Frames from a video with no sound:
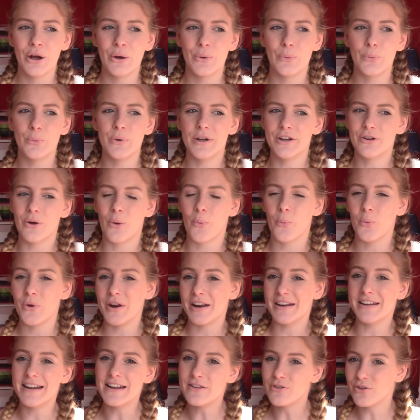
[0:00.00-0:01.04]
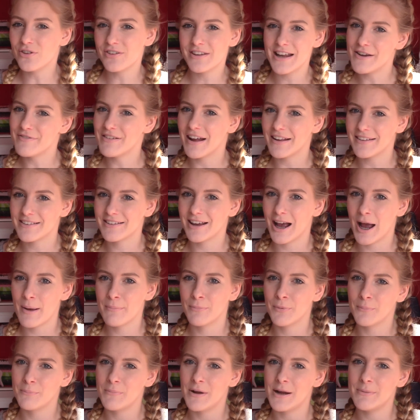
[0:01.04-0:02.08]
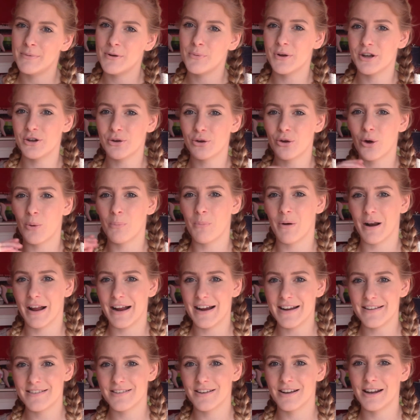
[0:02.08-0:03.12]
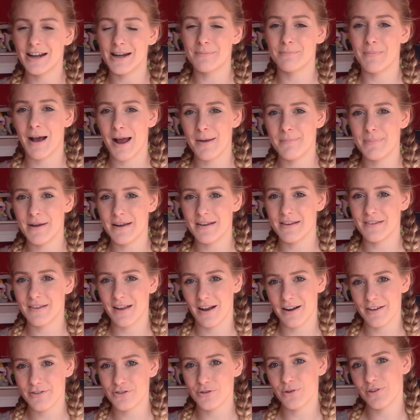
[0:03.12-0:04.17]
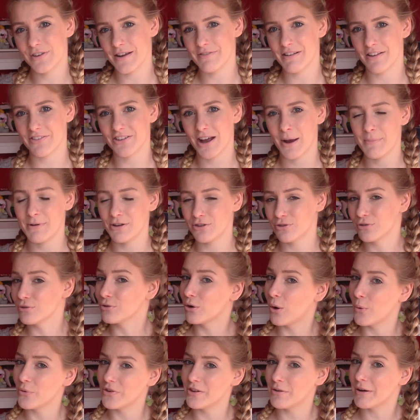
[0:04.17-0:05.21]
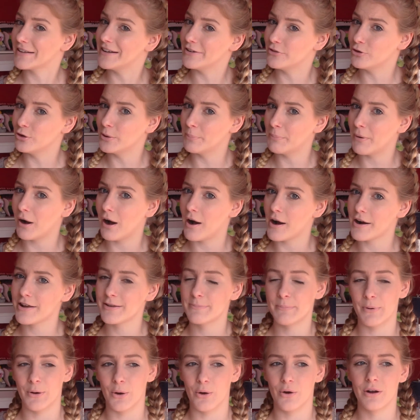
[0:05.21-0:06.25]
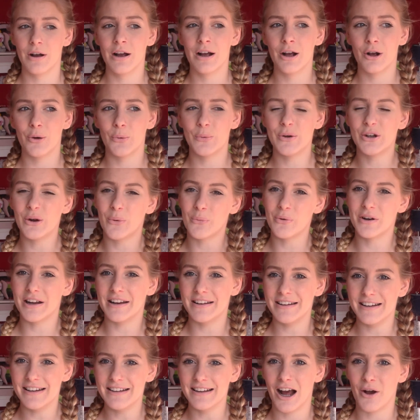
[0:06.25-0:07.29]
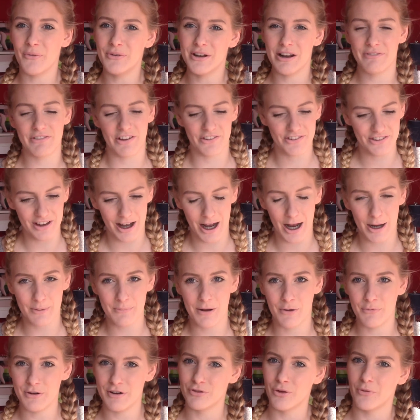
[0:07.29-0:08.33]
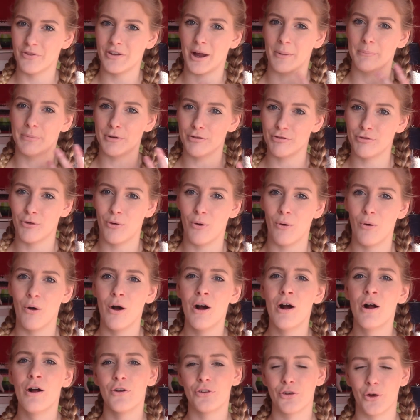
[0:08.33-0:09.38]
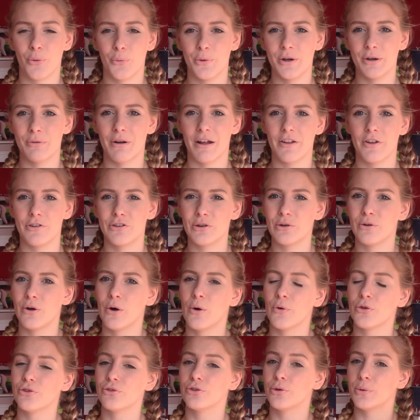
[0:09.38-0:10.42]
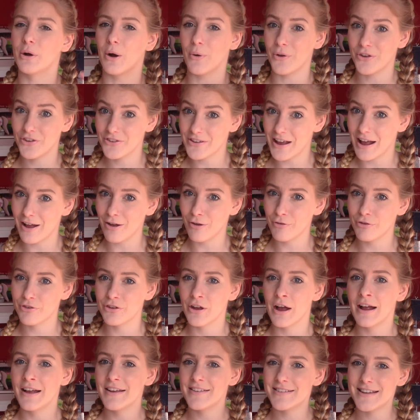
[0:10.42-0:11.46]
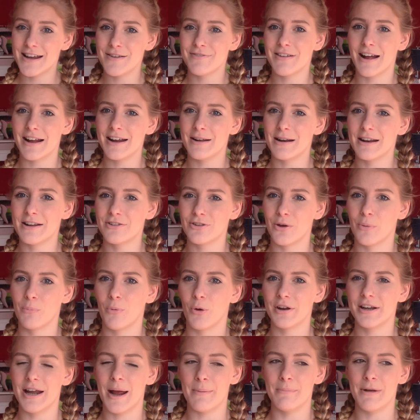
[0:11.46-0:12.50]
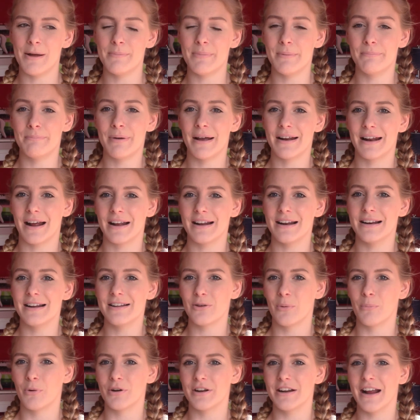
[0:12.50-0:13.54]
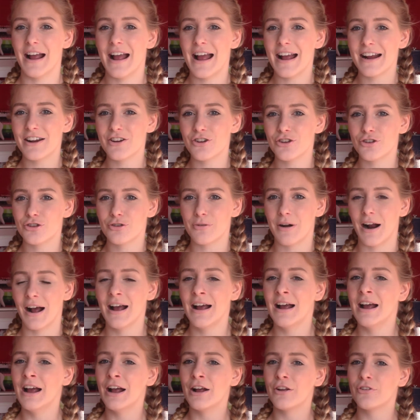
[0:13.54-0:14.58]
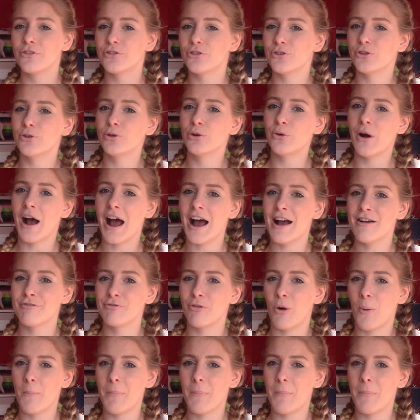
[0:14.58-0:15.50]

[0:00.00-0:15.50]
we don't really need to save that time. But maybe when you come later, it might be nice to save that time and go directly to the parks, but we don't really need that. We have the time and we've done that before, so we'd rather to go do it ourselves, save that little money and maybe pay that little money extra to have our